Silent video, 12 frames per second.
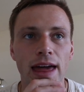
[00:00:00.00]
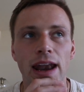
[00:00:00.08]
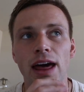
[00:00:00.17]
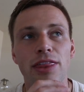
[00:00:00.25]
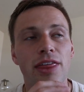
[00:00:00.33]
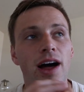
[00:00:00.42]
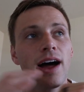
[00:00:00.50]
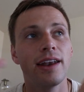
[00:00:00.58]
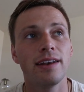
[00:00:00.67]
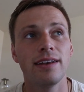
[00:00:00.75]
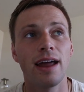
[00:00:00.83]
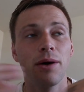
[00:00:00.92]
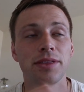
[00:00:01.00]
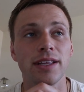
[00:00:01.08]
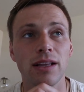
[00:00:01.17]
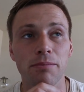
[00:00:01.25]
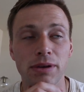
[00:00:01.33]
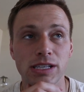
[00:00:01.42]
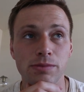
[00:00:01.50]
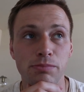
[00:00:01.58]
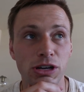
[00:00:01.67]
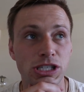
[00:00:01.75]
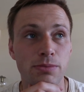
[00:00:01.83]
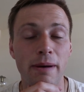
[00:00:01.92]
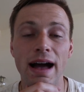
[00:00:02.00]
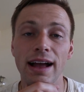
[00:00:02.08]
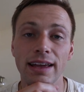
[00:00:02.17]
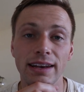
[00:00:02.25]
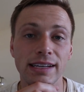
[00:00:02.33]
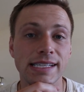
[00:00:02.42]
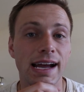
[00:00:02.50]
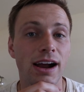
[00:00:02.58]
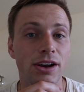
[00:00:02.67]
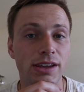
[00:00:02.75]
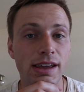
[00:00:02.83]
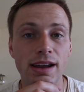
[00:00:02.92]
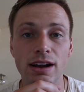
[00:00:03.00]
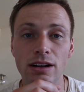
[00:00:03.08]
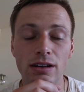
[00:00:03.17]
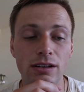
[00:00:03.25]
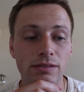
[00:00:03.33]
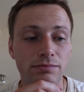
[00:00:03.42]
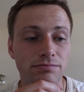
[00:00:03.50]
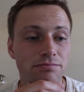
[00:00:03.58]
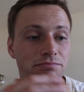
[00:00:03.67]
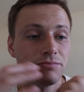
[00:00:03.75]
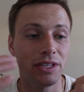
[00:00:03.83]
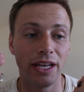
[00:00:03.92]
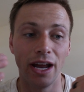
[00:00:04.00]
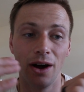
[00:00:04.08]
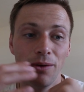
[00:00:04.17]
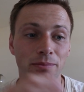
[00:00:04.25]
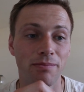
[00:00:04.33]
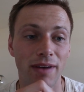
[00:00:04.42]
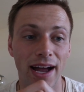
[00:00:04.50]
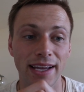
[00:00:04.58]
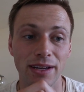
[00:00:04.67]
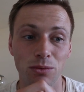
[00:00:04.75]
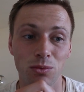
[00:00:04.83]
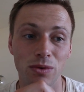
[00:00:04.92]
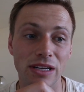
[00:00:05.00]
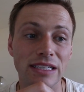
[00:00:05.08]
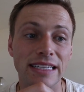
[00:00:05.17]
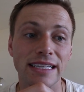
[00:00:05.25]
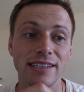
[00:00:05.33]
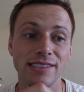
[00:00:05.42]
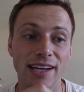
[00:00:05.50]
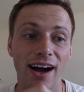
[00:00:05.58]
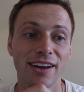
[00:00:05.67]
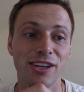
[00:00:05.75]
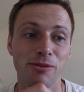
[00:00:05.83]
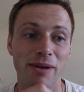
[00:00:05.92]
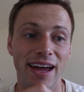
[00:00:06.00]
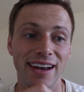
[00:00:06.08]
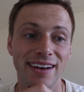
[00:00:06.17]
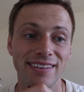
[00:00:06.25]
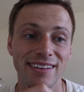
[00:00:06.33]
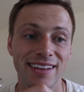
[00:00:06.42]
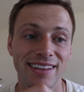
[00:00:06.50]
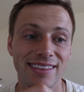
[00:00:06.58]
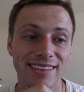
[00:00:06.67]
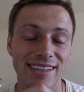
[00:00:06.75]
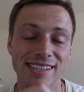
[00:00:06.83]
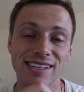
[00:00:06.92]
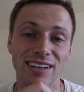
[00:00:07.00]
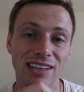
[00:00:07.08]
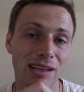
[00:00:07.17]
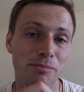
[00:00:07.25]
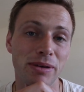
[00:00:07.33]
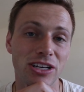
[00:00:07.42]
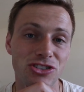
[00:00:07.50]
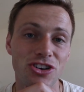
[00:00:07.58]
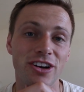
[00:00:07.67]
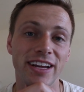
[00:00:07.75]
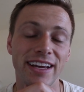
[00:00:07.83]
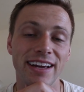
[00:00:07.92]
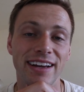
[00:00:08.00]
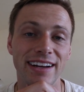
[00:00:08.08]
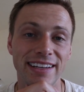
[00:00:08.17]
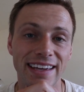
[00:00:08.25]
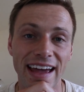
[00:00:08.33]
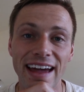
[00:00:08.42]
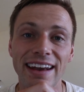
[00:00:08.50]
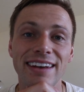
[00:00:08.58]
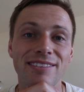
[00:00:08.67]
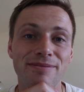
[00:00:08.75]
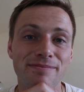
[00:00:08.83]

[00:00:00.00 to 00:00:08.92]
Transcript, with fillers: And I thought, now with the Olympics pushed back an entire year, you know, I can really document this Olympic journey again.